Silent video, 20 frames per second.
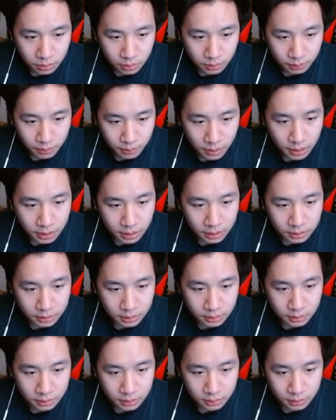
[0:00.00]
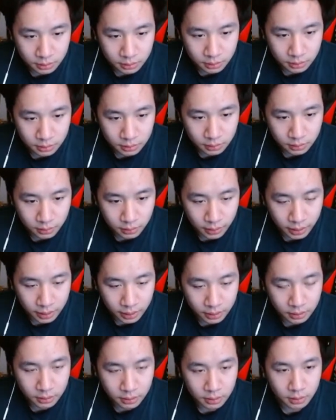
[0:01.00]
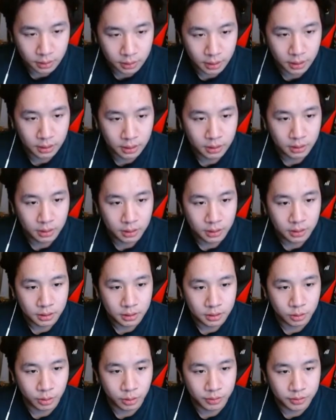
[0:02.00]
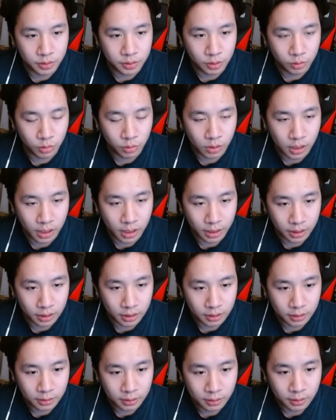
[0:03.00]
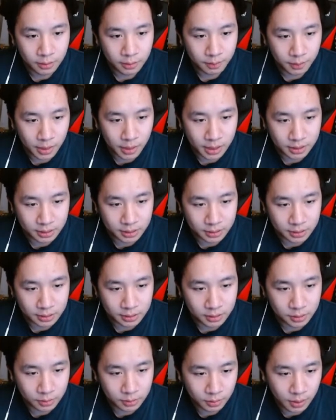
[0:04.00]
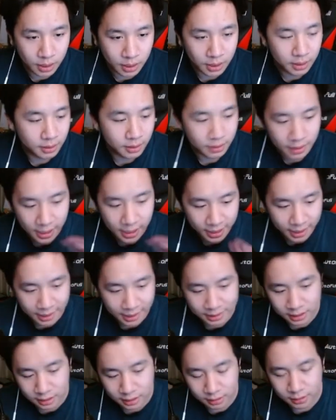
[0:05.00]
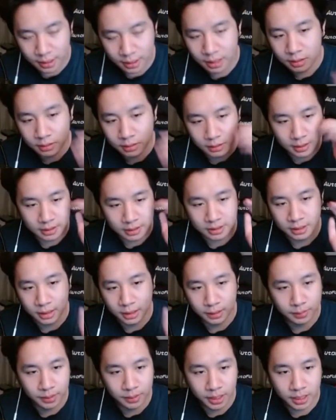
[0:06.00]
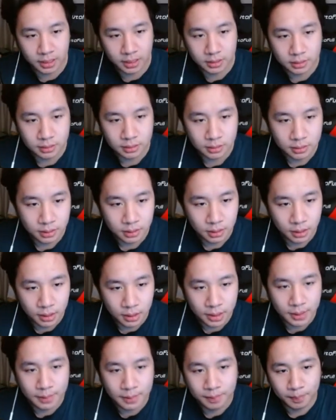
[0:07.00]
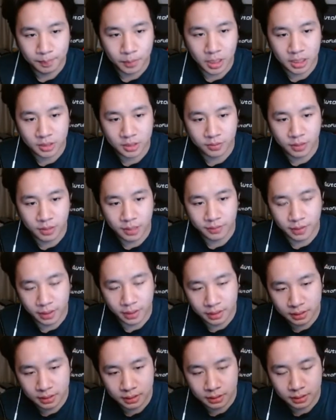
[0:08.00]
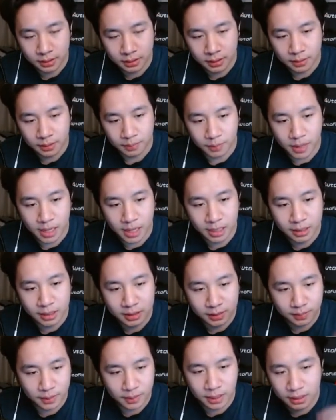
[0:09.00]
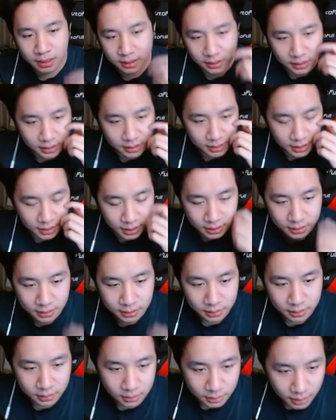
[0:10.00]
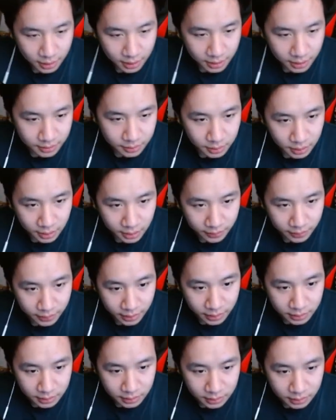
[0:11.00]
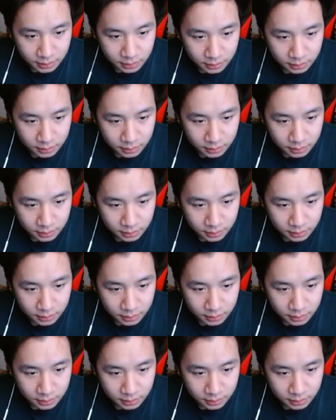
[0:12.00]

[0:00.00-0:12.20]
minus 3. Okay? So we have 2y minus this 2y. That cancels out. That's eliminated. Plus 5x minus 6x. So that gives you 11x.